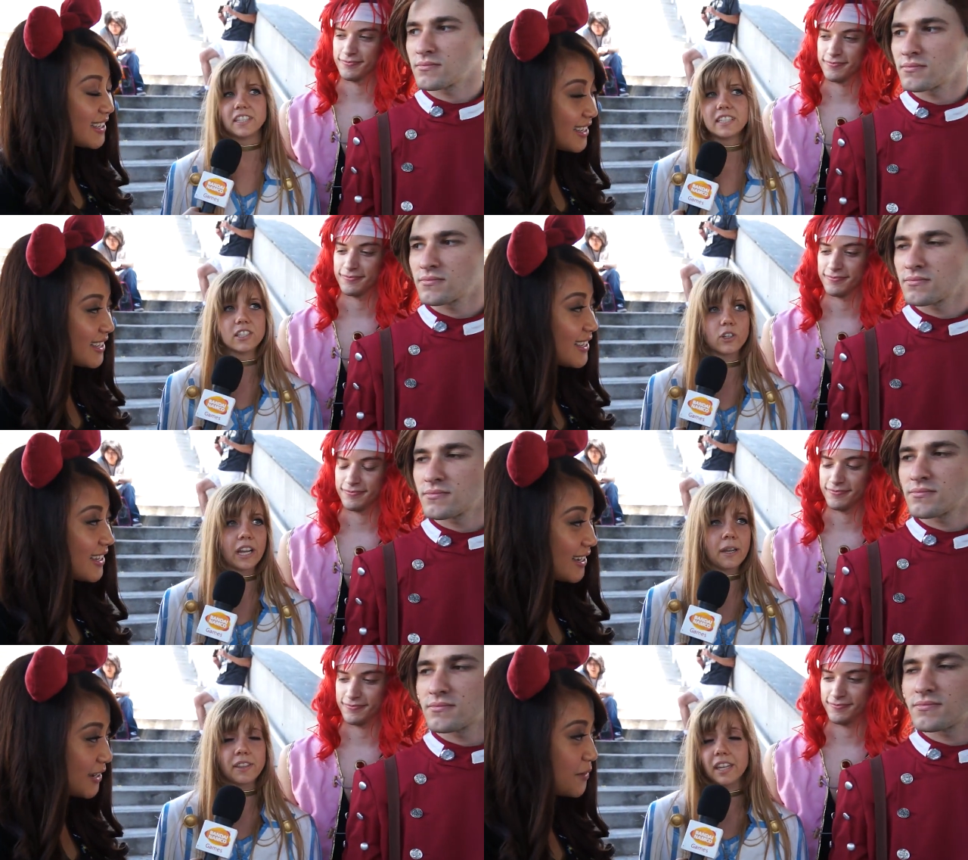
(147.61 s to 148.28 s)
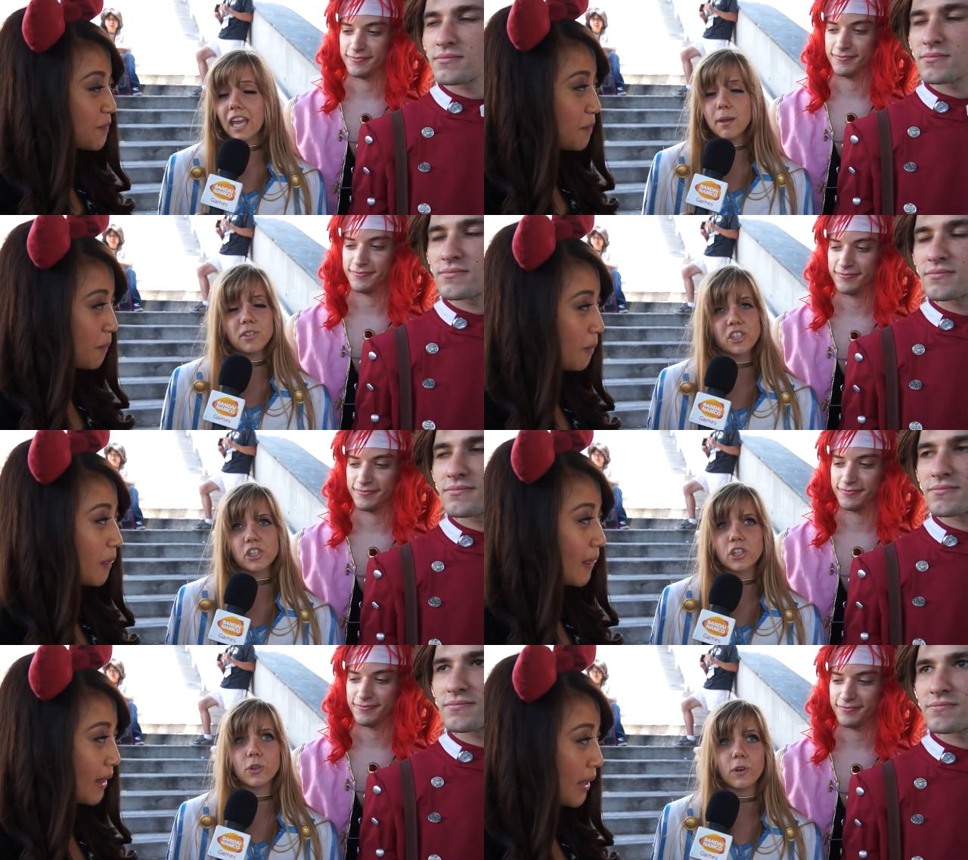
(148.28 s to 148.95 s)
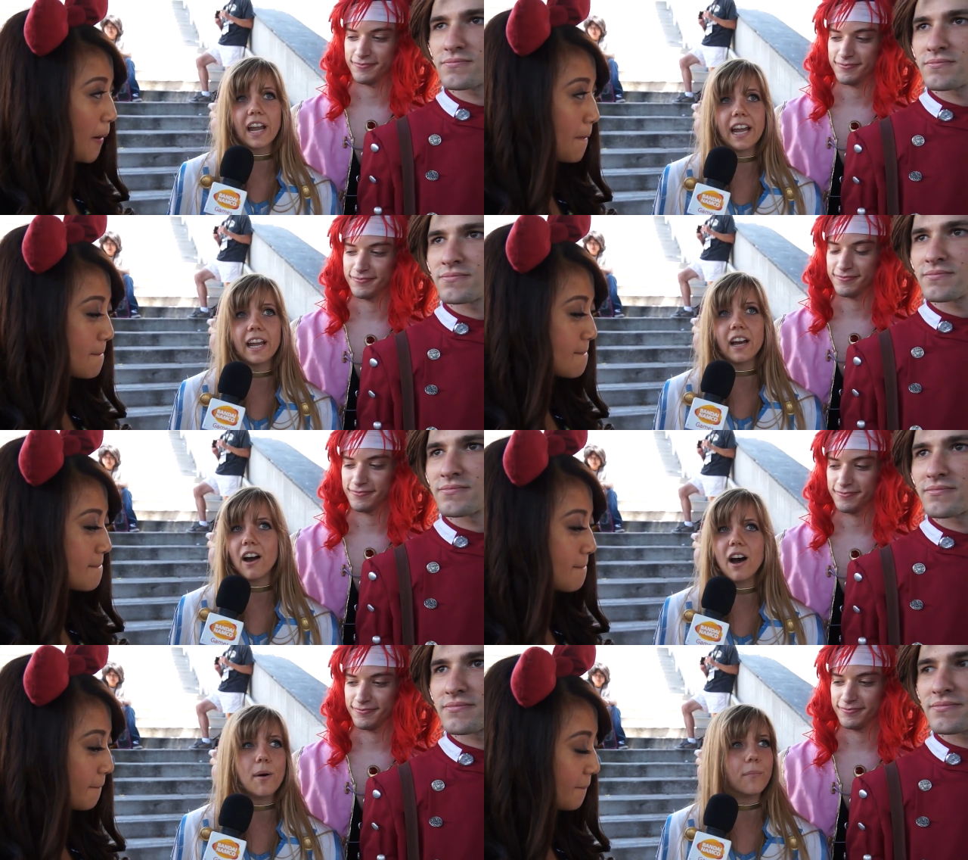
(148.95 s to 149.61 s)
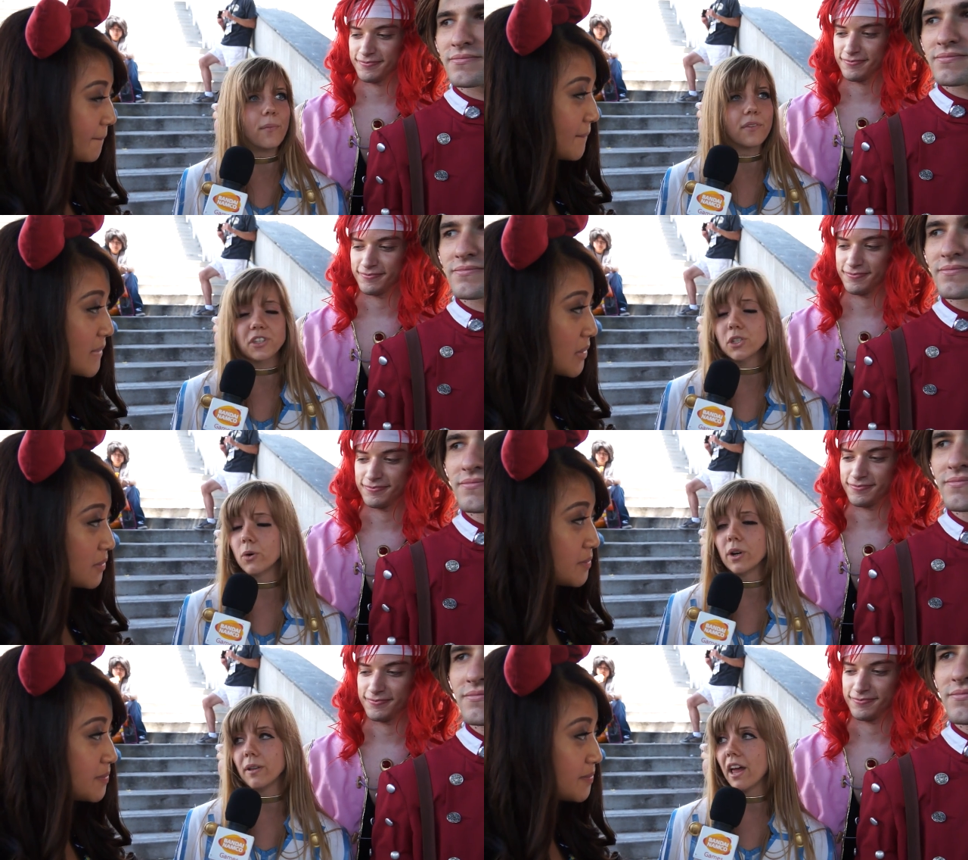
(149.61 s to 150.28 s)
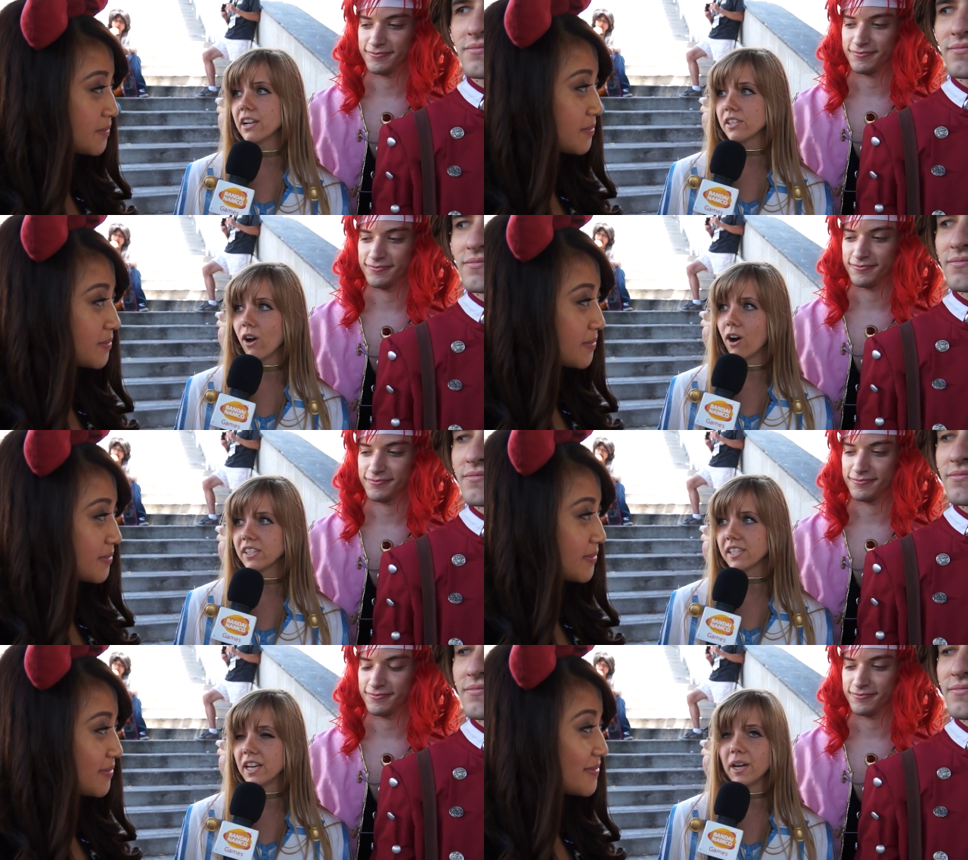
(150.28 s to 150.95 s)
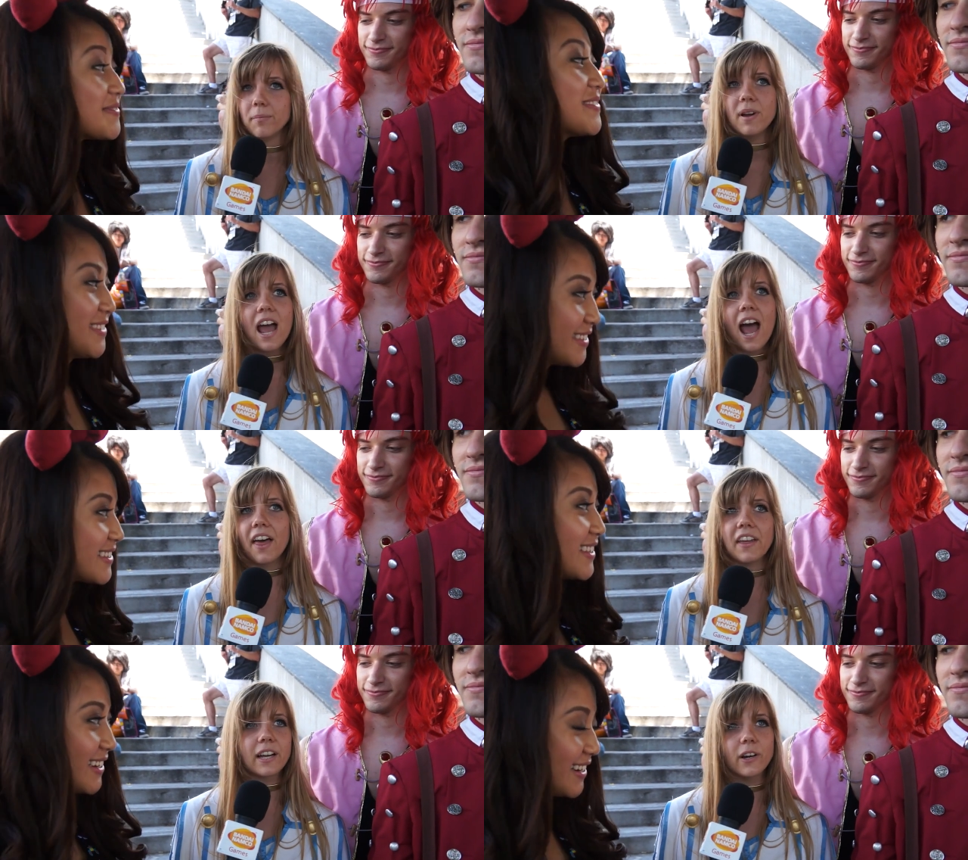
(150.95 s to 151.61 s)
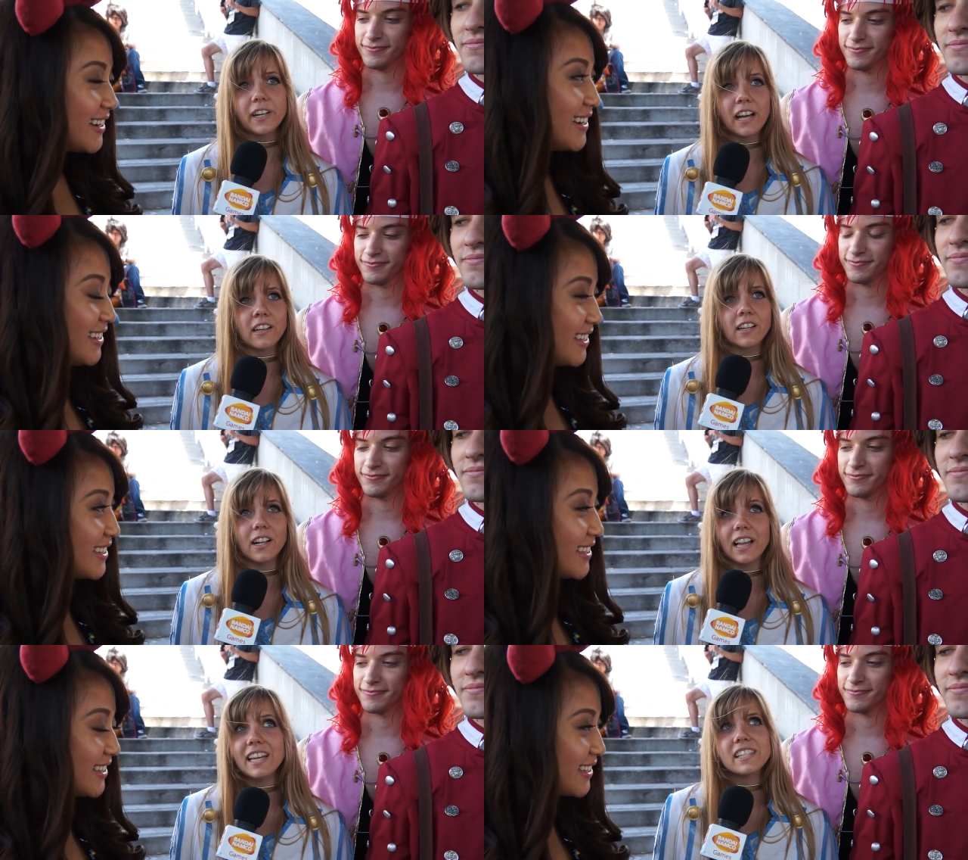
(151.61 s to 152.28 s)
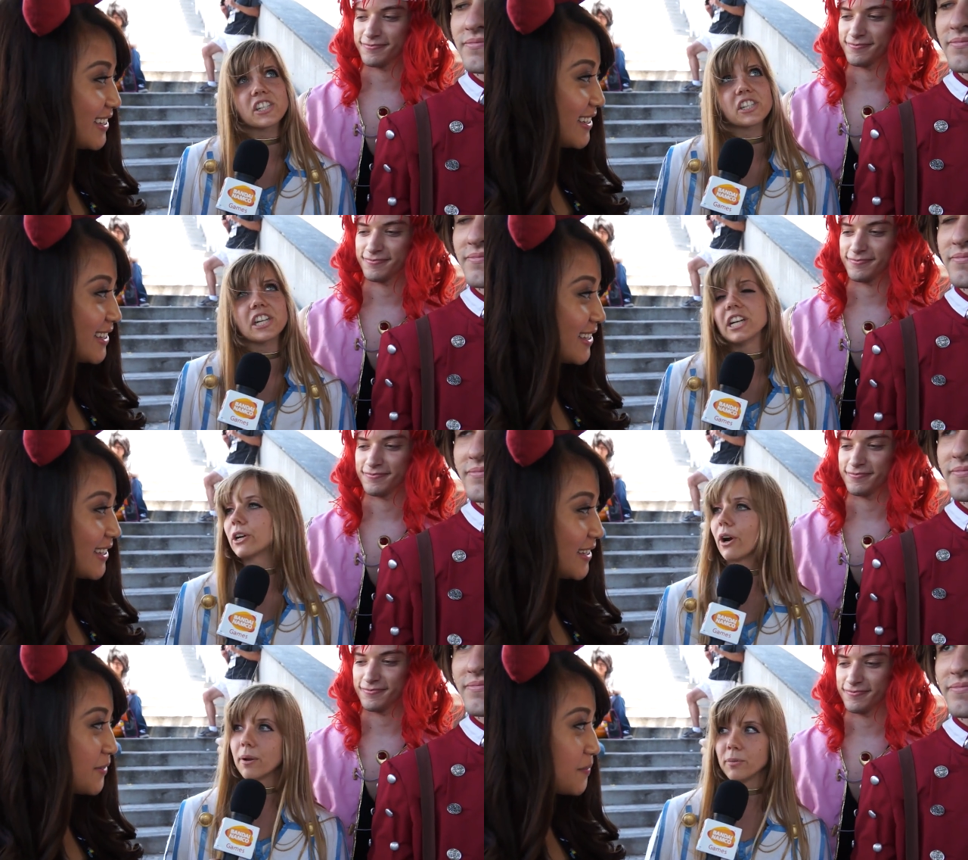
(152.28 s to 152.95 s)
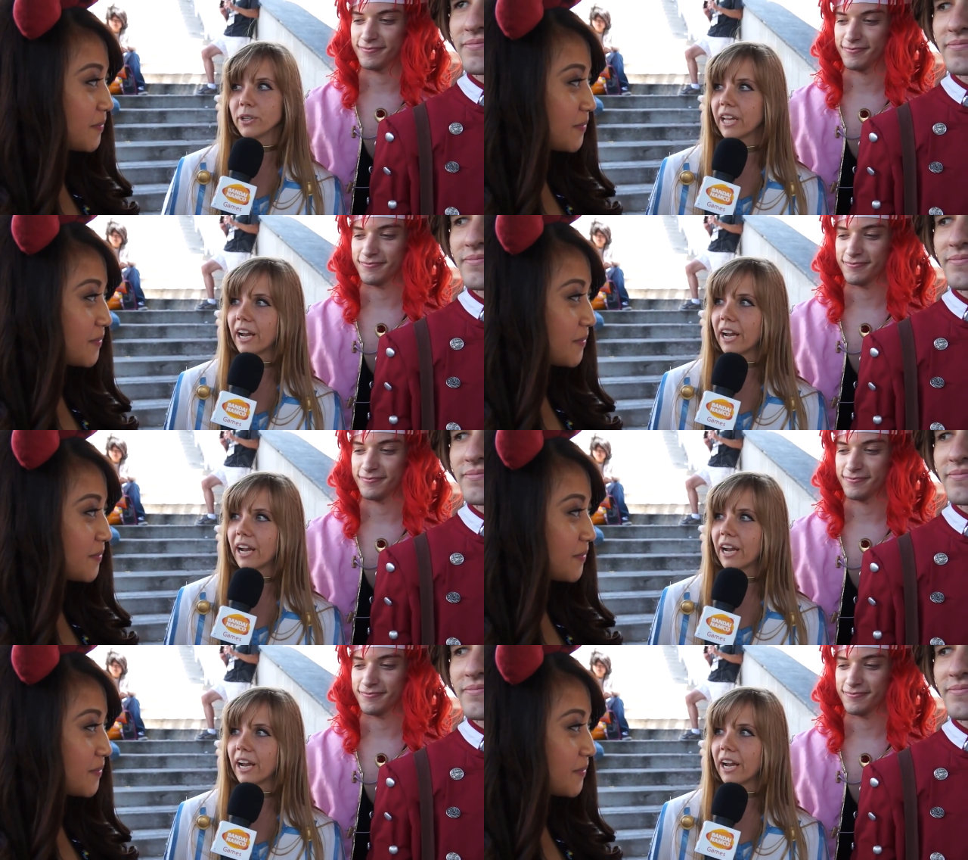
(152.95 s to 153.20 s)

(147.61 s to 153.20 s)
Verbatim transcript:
Speaker 1: The game is just great. The storyline is awesome. I think Colette is just an incredible